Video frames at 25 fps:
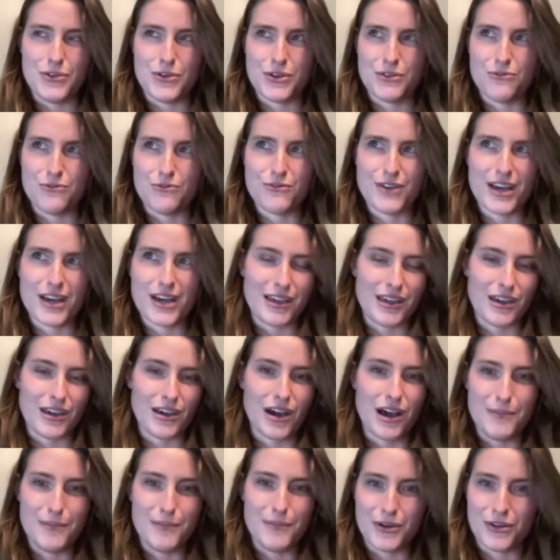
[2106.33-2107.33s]
You can find
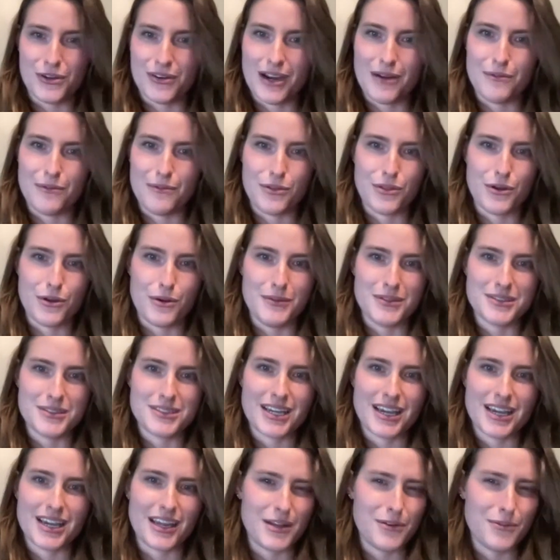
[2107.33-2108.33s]
common ground with almost
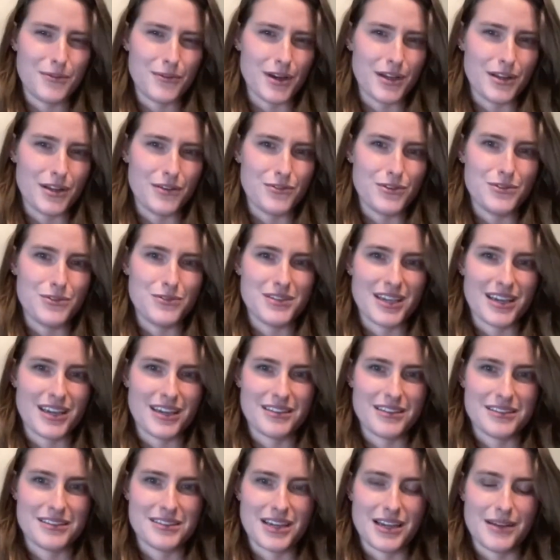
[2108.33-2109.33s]
anyone if you take
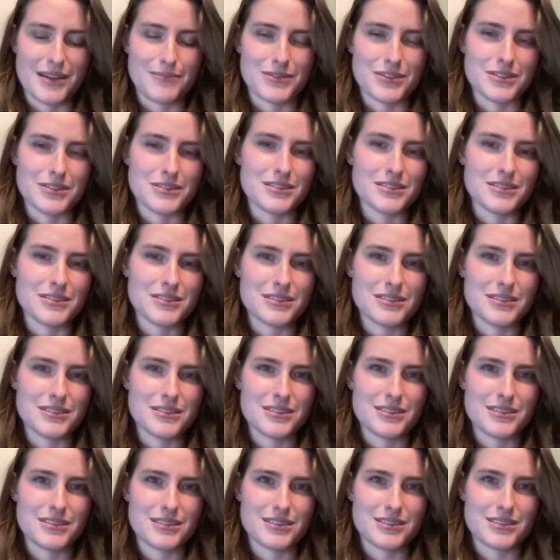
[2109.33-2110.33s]
the time to
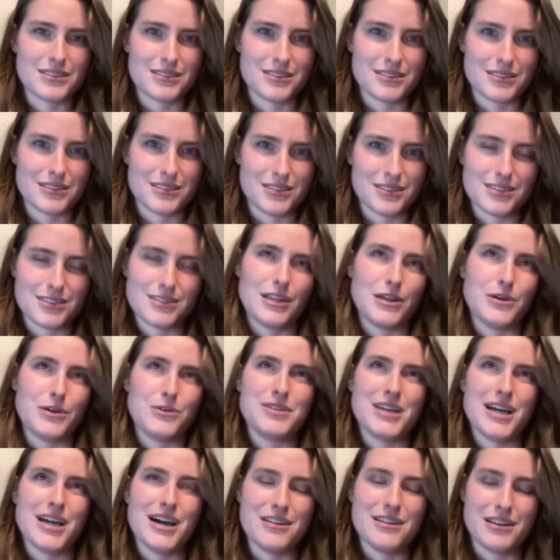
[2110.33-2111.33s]
slow
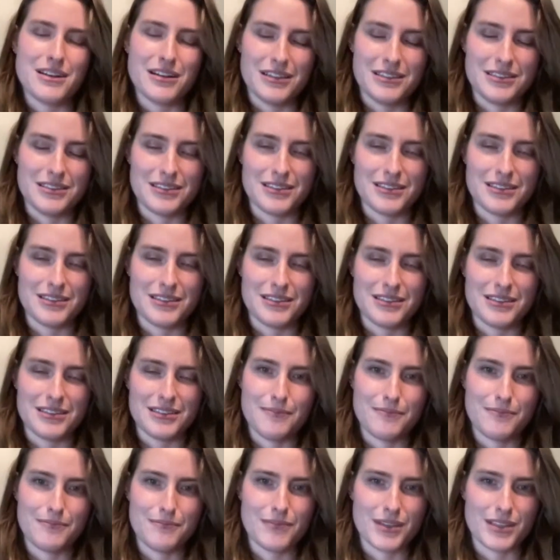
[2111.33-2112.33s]
down and listen to
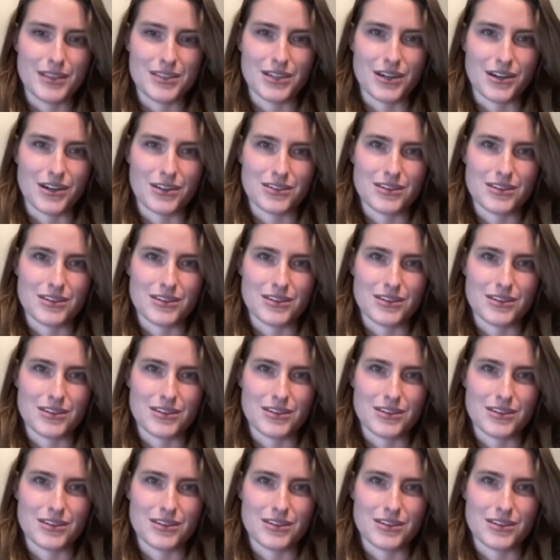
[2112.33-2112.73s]
them and talk to